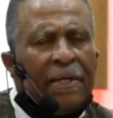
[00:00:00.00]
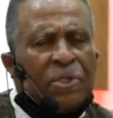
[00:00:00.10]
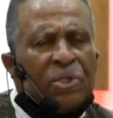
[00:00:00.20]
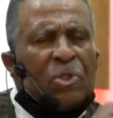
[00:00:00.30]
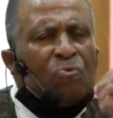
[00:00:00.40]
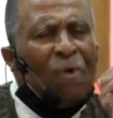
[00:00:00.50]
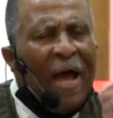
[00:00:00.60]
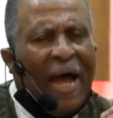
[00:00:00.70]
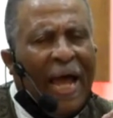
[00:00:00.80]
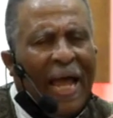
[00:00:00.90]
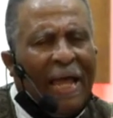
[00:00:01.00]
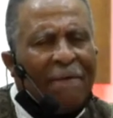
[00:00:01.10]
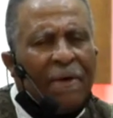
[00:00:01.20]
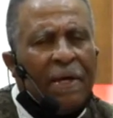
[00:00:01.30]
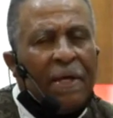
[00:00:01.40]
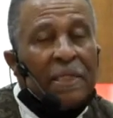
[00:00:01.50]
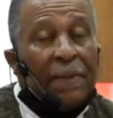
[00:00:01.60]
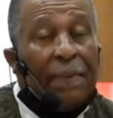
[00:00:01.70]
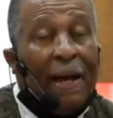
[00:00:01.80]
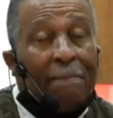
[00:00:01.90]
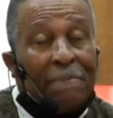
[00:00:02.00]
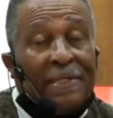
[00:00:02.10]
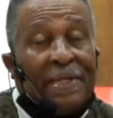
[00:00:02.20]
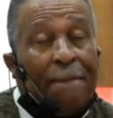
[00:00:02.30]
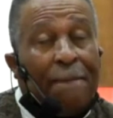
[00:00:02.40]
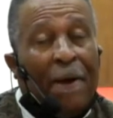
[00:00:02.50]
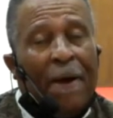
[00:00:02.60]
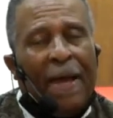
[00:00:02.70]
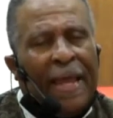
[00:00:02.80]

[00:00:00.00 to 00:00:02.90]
strive to become deeper